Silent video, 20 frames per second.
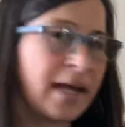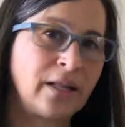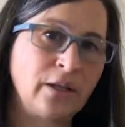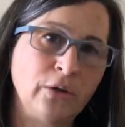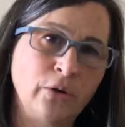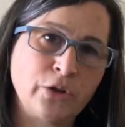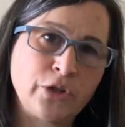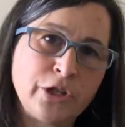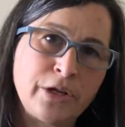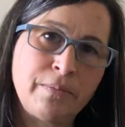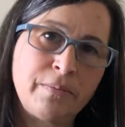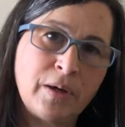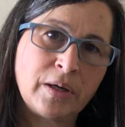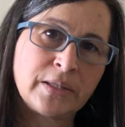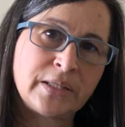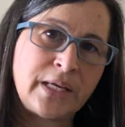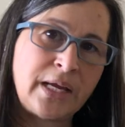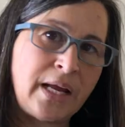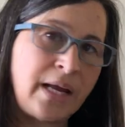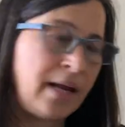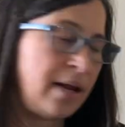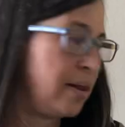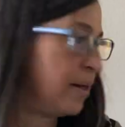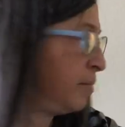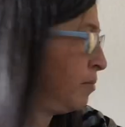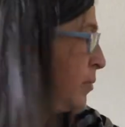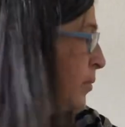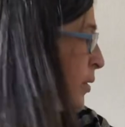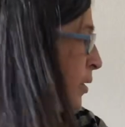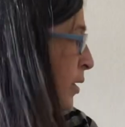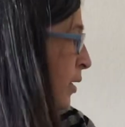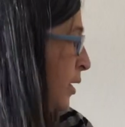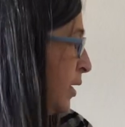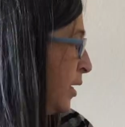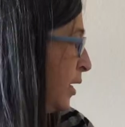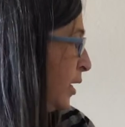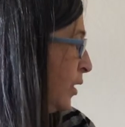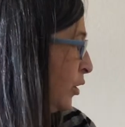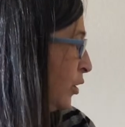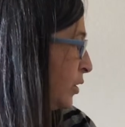little chipmunk's eating them.
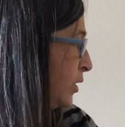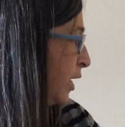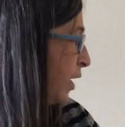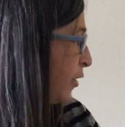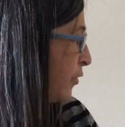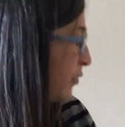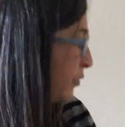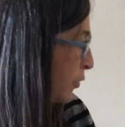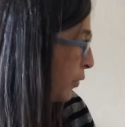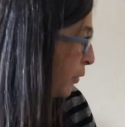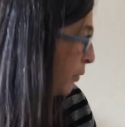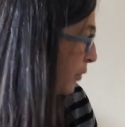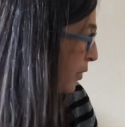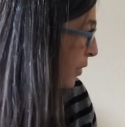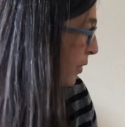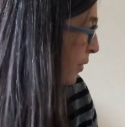Looks like a fruit.